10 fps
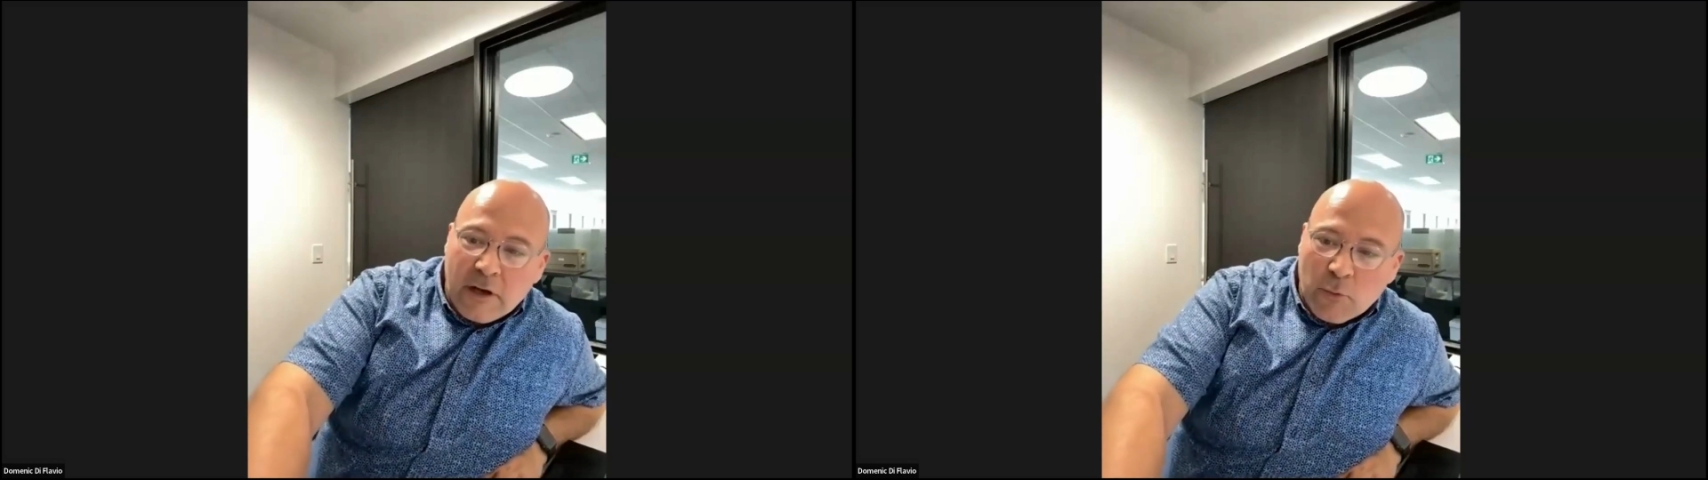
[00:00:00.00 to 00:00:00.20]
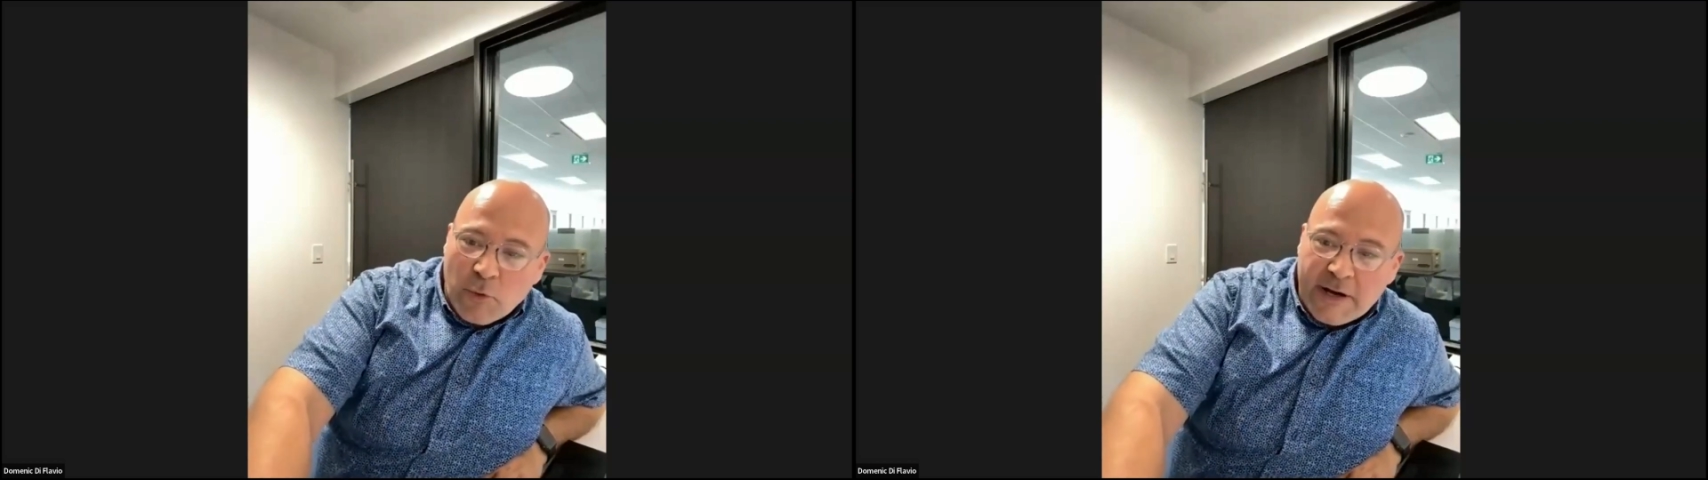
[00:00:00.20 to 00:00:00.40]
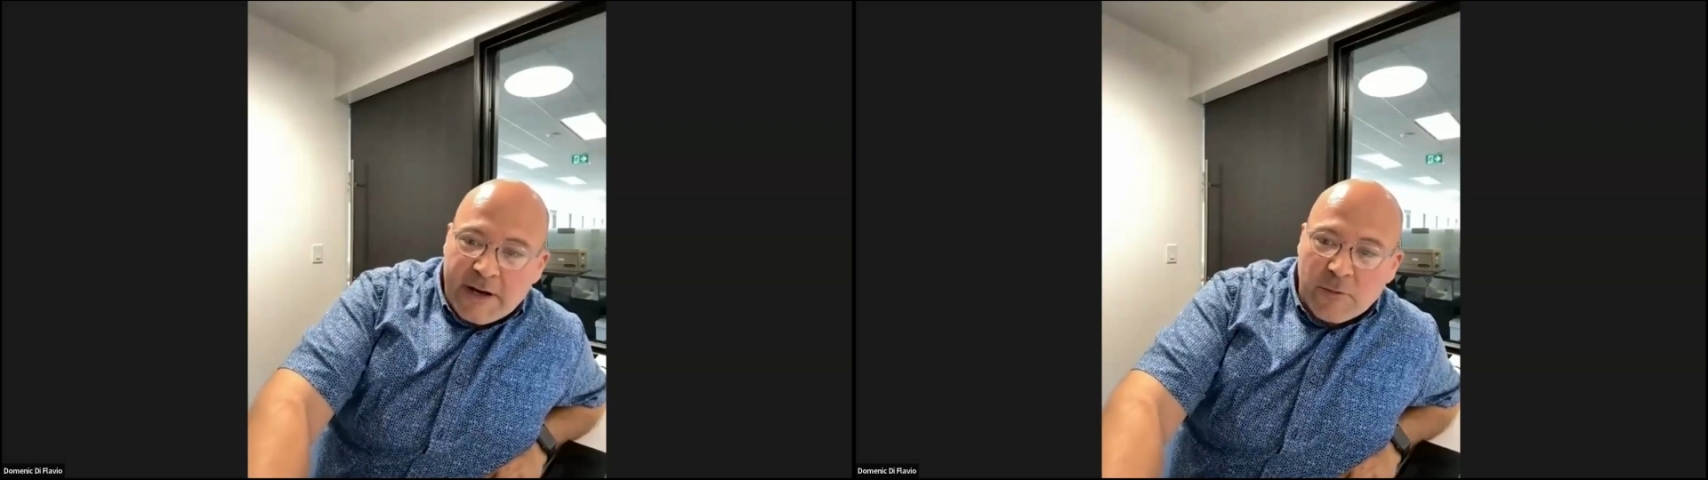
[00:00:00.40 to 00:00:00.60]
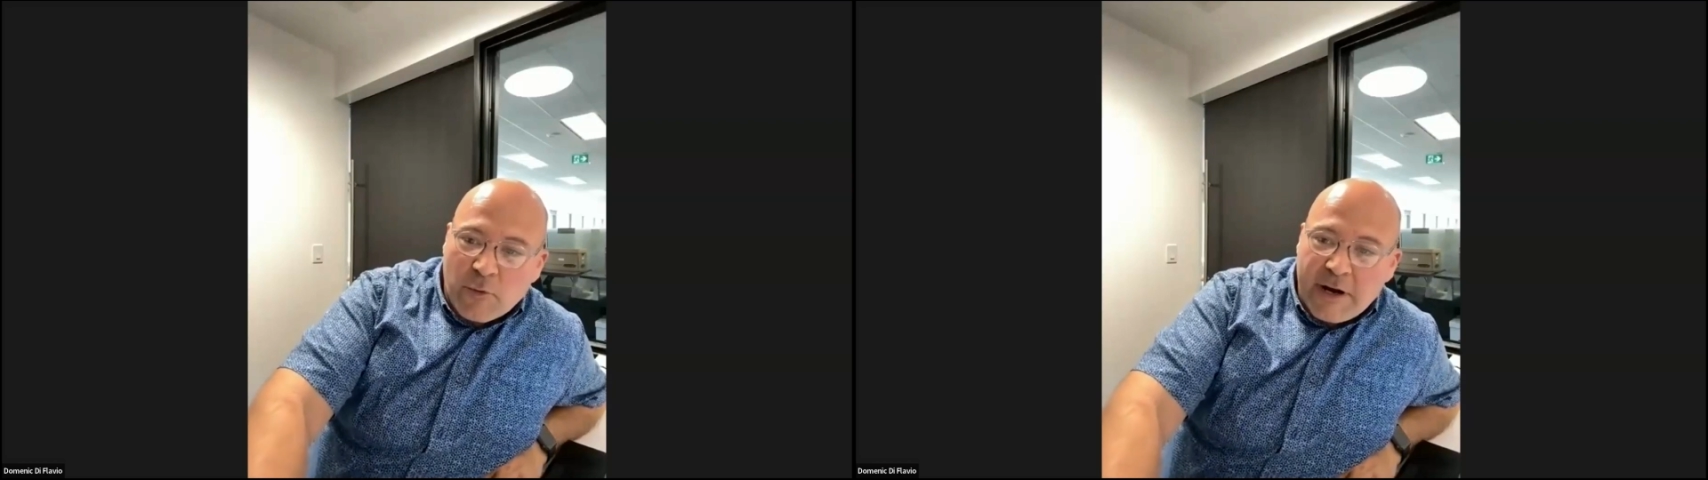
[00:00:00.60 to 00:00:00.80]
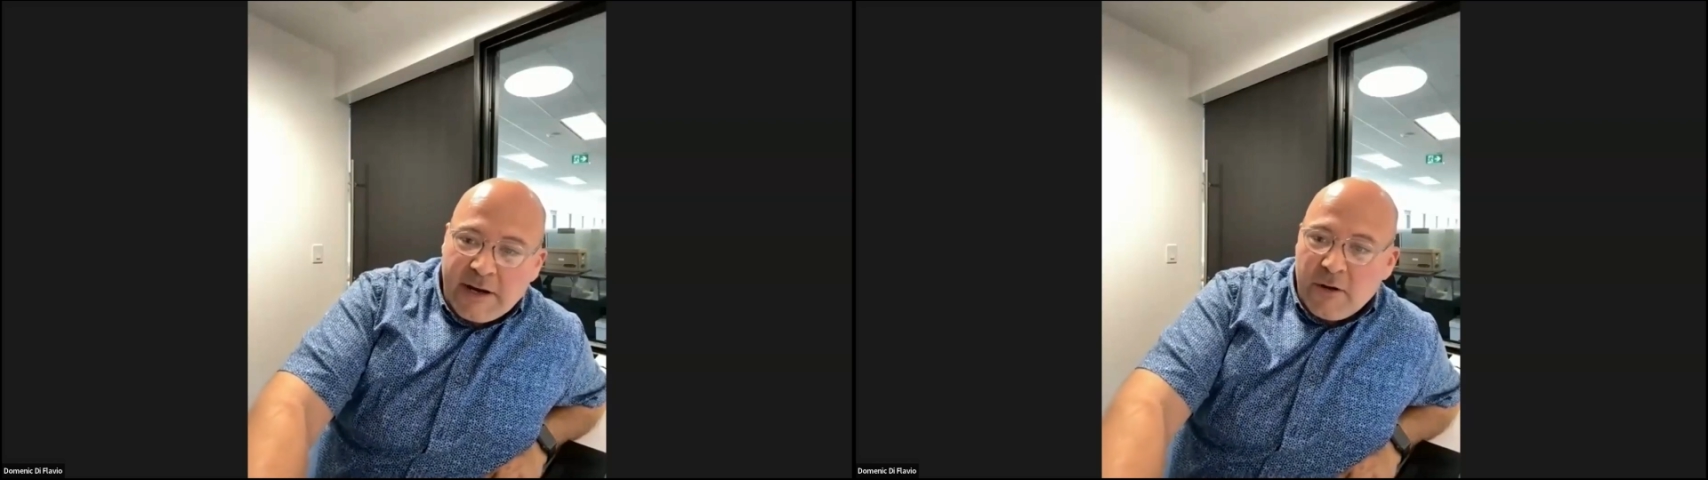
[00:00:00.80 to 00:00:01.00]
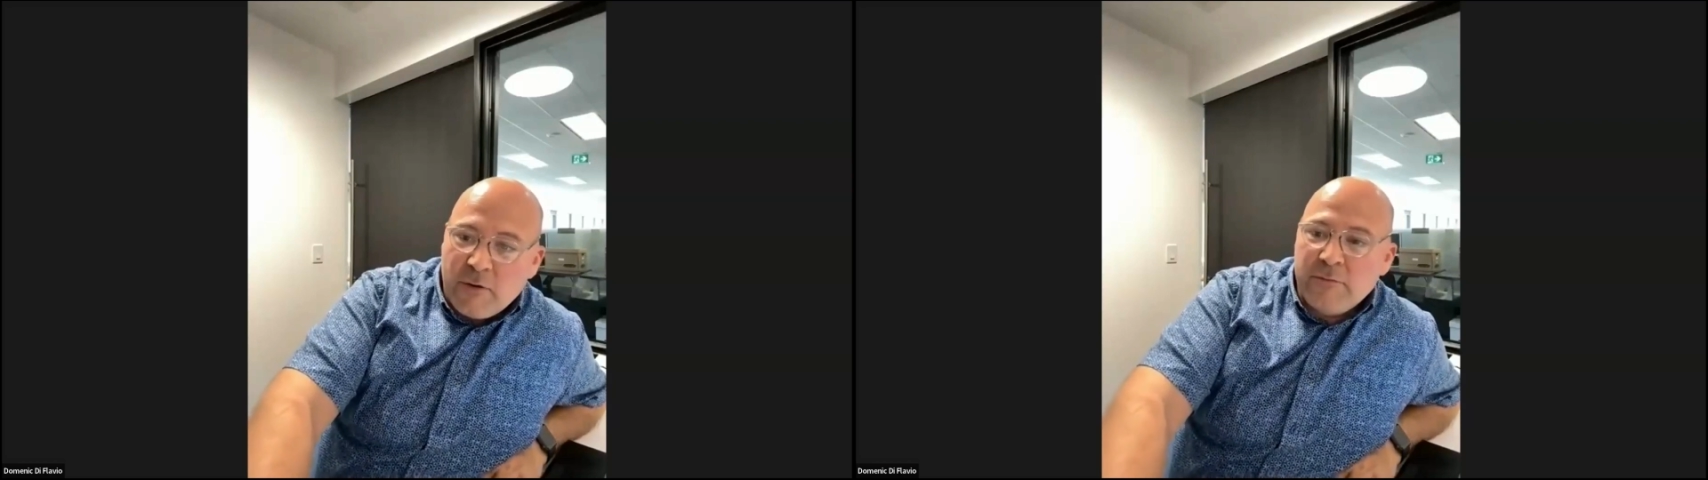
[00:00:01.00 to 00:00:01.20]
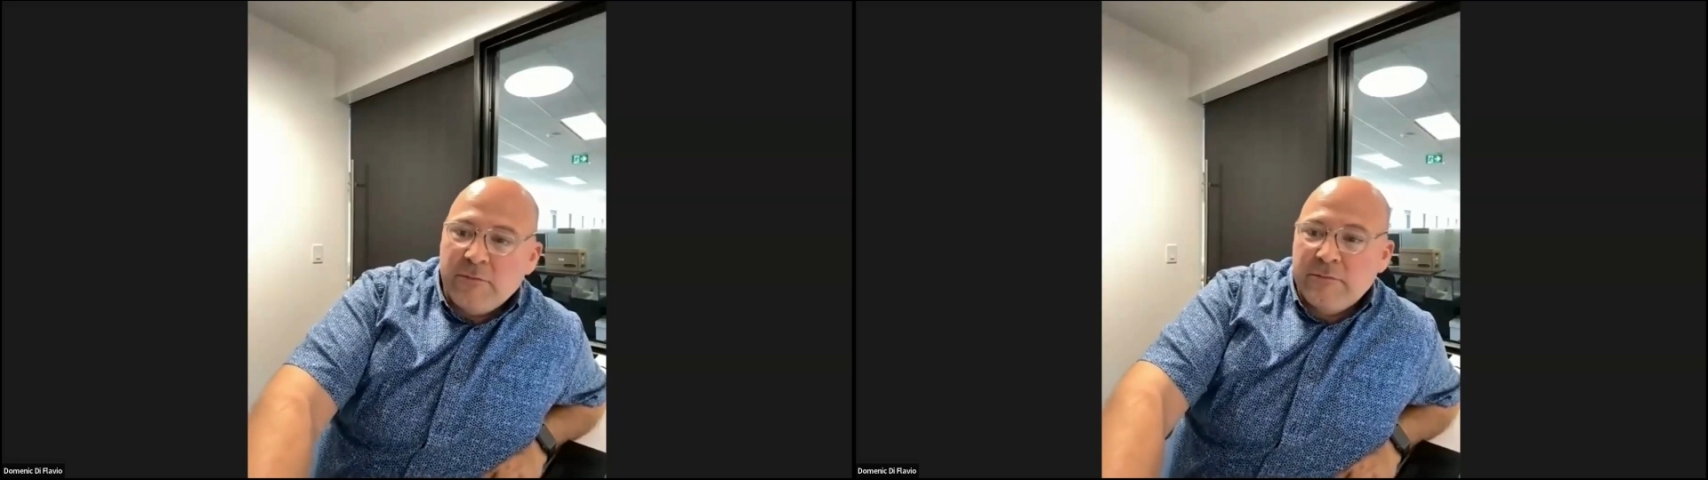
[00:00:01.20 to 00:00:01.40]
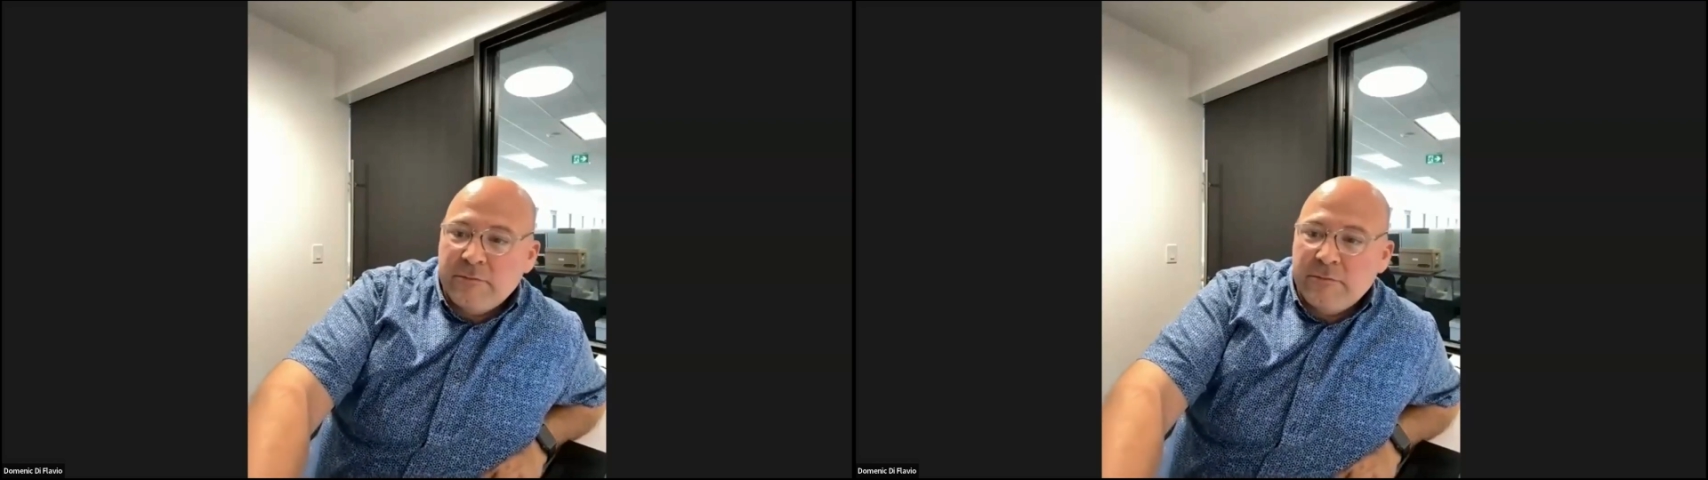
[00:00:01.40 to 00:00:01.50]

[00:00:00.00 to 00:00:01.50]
a right in, right out